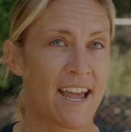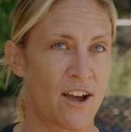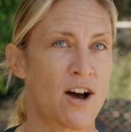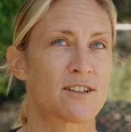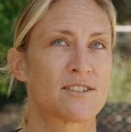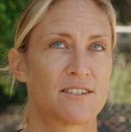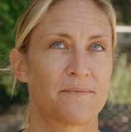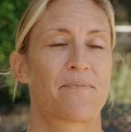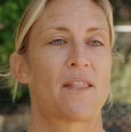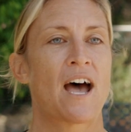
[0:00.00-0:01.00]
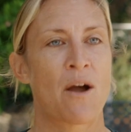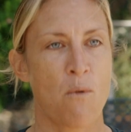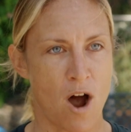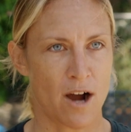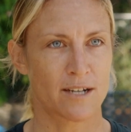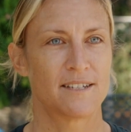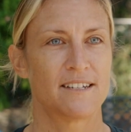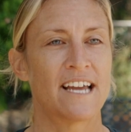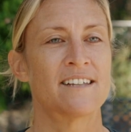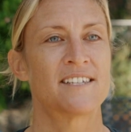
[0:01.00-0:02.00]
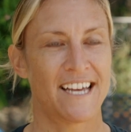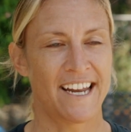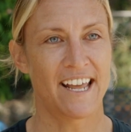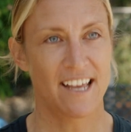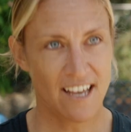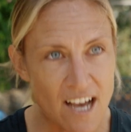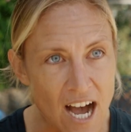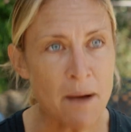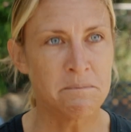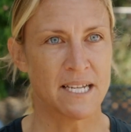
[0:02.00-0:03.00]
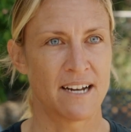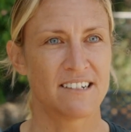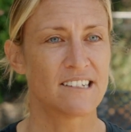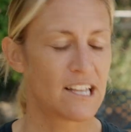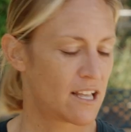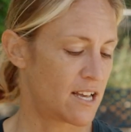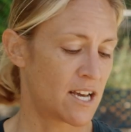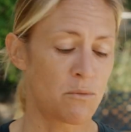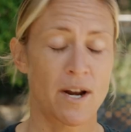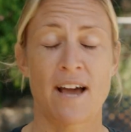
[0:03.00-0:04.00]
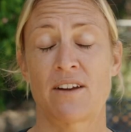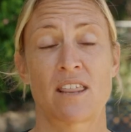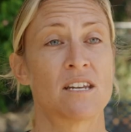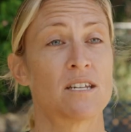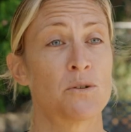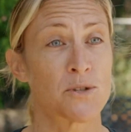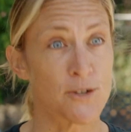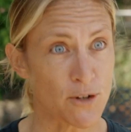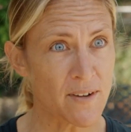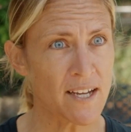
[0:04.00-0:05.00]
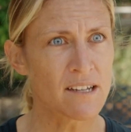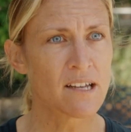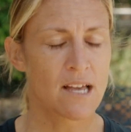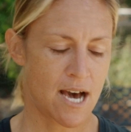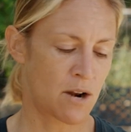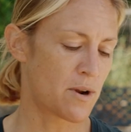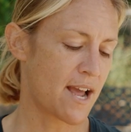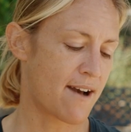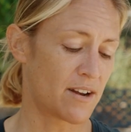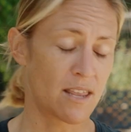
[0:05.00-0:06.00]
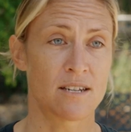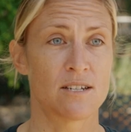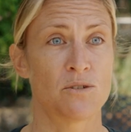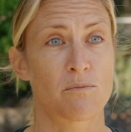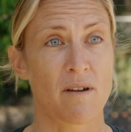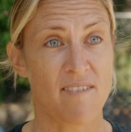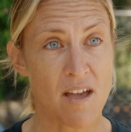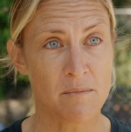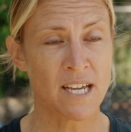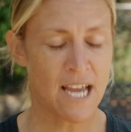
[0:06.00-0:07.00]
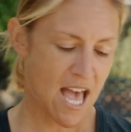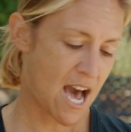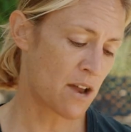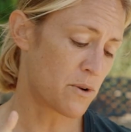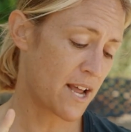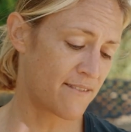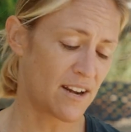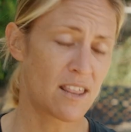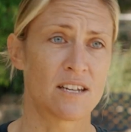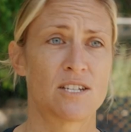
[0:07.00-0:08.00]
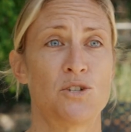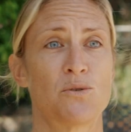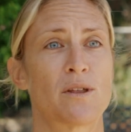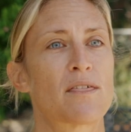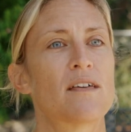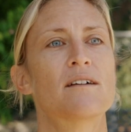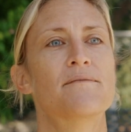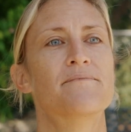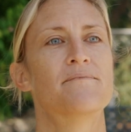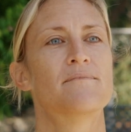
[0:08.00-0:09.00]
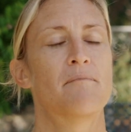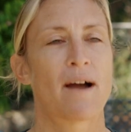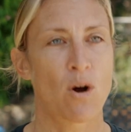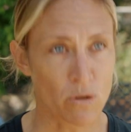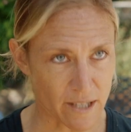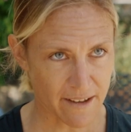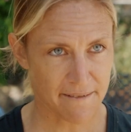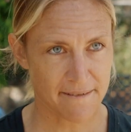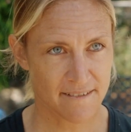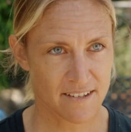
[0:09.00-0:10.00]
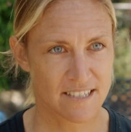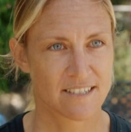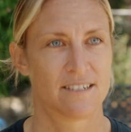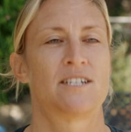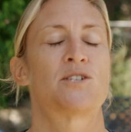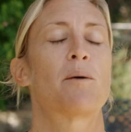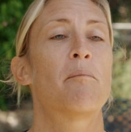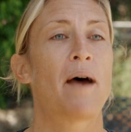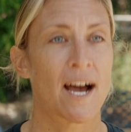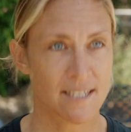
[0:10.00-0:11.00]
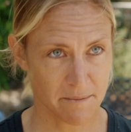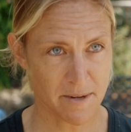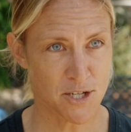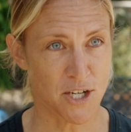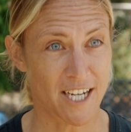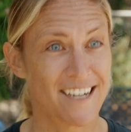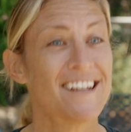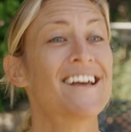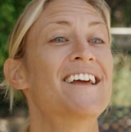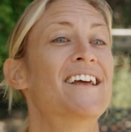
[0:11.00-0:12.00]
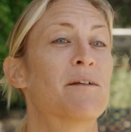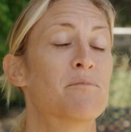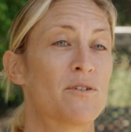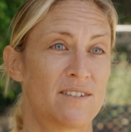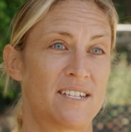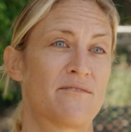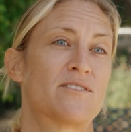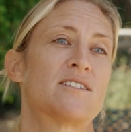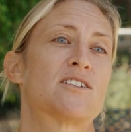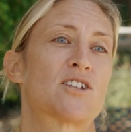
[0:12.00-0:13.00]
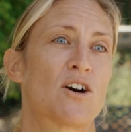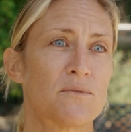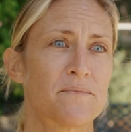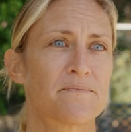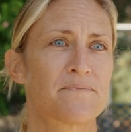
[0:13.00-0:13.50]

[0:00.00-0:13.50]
chaos, I walked and said, I'm done. I don't want to have anything to do with surfing. I don't want to have anything to do with my family. I don't want to have anything to do with my old life. So I packed up my shit and moved to San Francisco.